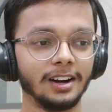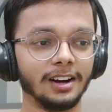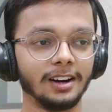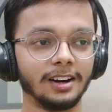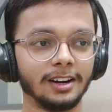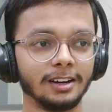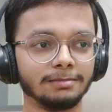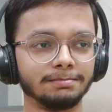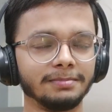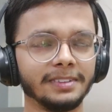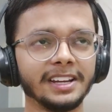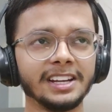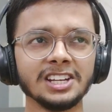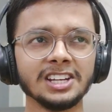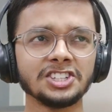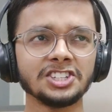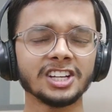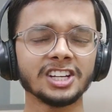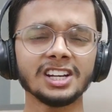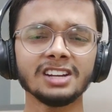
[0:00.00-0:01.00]
Well,
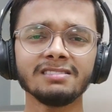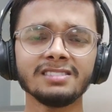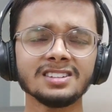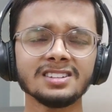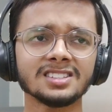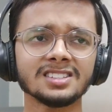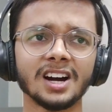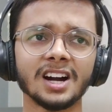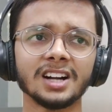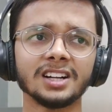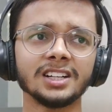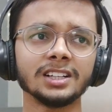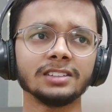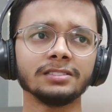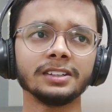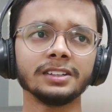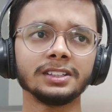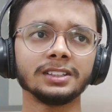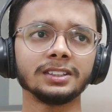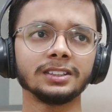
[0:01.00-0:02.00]
initially we started
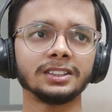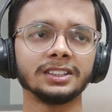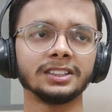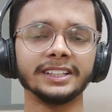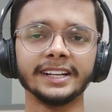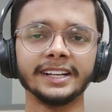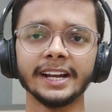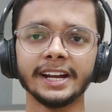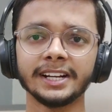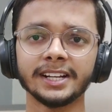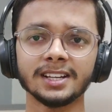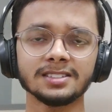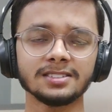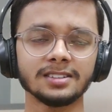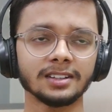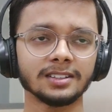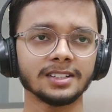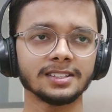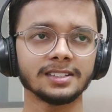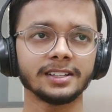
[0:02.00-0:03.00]
with data
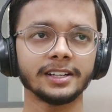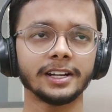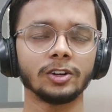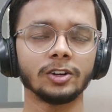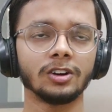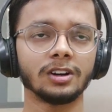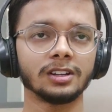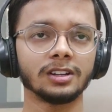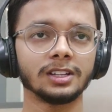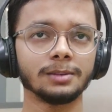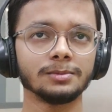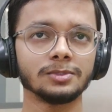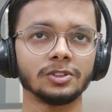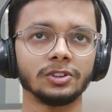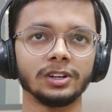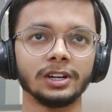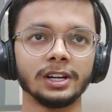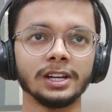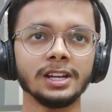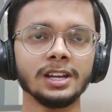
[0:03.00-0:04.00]
structures and algorithms
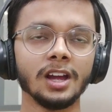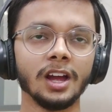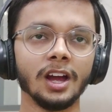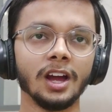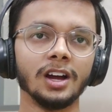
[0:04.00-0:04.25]
only.